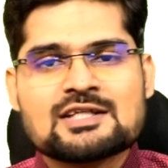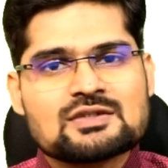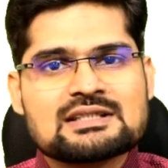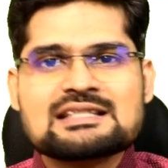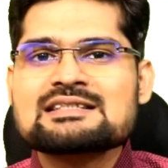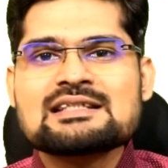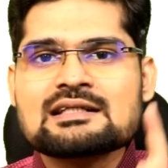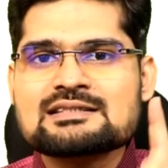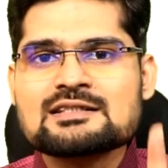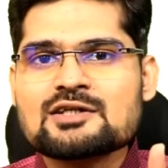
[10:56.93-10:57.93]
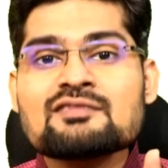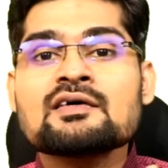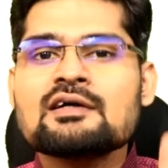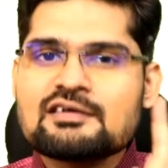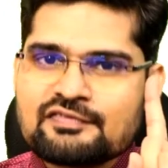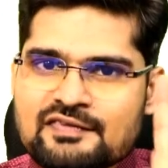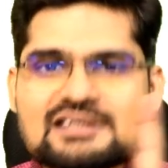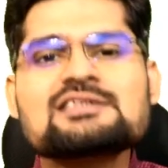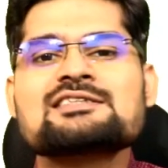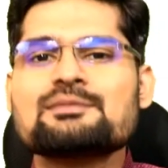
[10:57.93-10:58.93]
So this is the result of
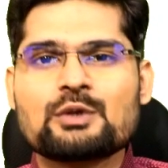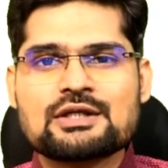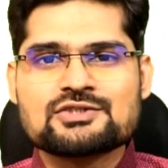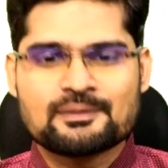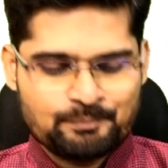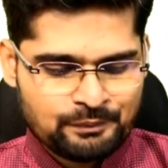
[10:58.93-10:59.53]
first simulation.